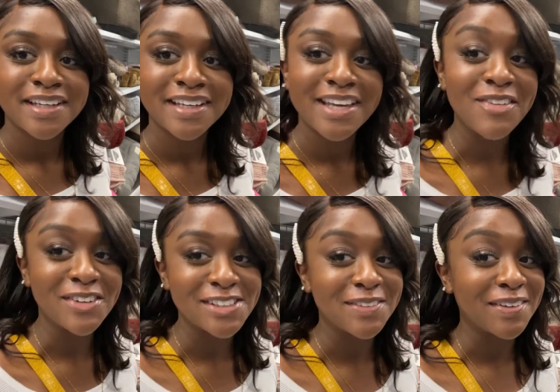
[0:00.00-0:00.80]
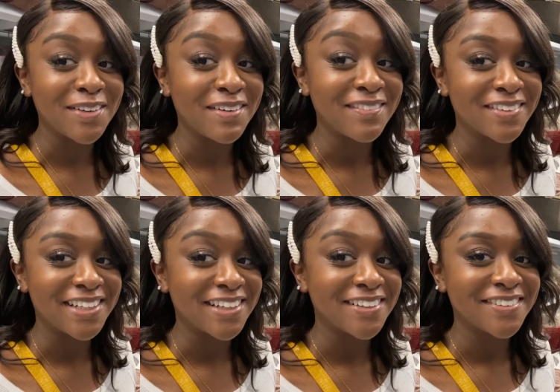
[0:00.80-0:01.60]
he wants to be in my
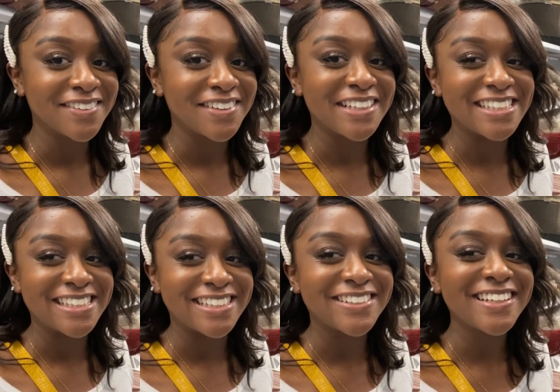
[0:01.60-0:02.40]
video. You can tell.